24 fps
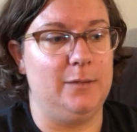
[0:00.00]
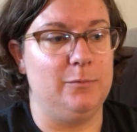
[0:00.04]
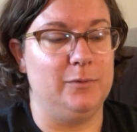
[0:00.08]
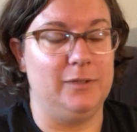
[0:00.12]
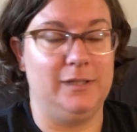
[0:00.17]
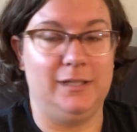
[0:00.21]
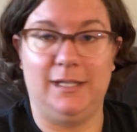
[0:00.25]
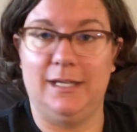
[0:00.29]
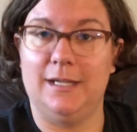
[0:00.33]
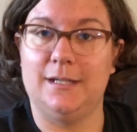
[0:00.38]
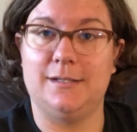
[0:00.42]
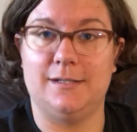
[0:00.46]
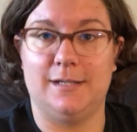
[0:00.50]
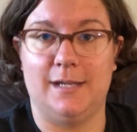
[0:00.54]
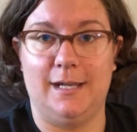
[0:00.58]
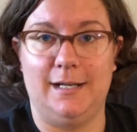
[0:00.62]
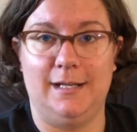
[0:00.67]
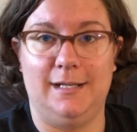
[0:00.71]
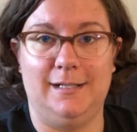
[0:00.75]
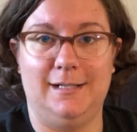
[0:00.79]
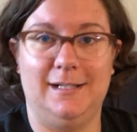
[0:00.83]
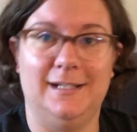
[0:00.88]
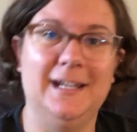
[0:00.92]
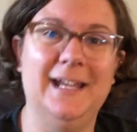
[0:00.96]
really
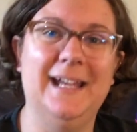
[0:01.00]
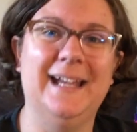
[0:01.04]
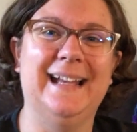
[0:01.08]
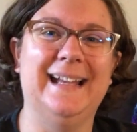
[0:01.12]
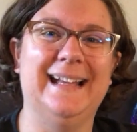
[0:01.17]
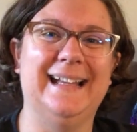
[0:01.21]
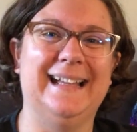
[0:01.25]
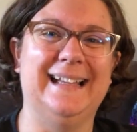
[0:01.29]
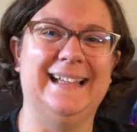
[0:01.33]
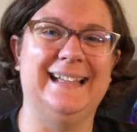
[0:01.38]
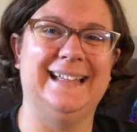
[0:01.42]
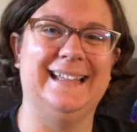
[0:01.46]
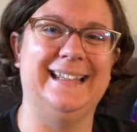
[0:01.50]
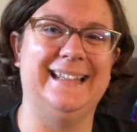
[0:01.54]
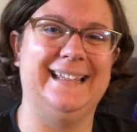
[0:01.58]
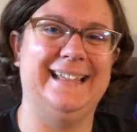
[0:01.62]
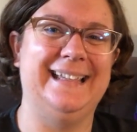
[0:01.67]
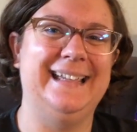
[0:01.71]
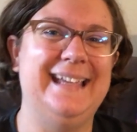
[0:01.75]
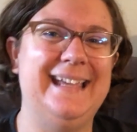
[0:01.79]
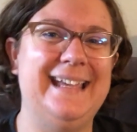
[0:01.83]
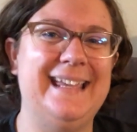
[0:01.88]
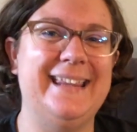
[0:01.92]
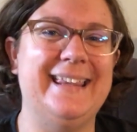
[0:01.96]
excited
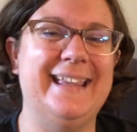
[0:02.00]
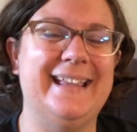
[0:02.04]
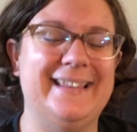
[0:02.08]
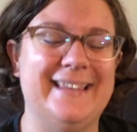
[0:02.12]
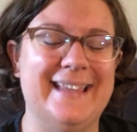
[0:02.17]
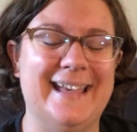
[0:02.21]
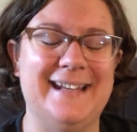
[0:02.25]
that